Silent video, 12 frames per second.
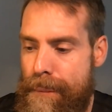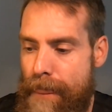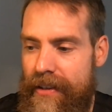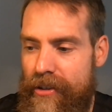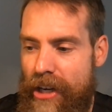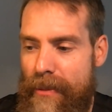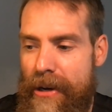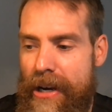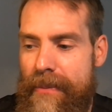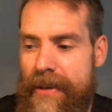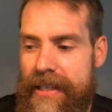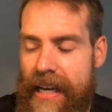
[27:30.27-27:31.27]
There's a couple
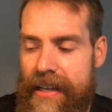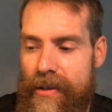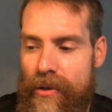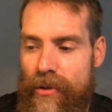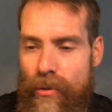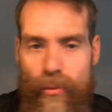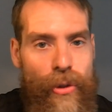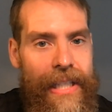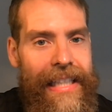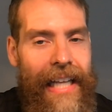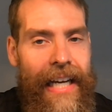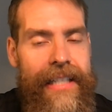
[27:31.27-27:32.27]
companies I use.
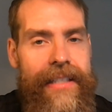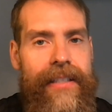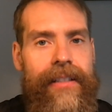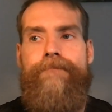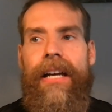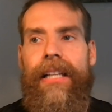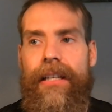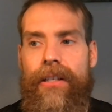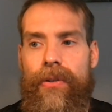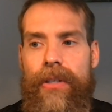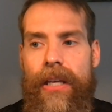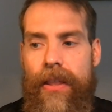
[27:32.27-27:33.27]
Relight, I like
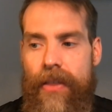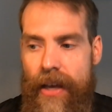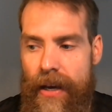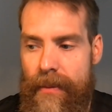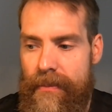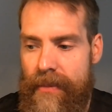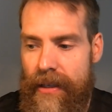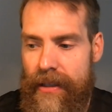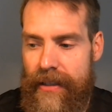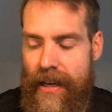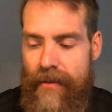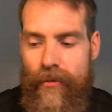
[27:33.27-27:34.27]
using them because
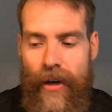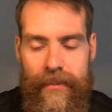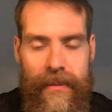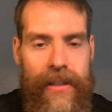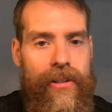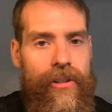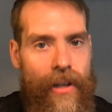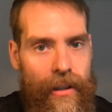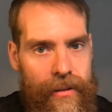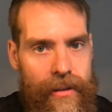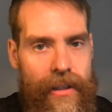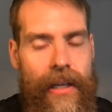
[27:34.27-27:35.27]
they have Redmond salt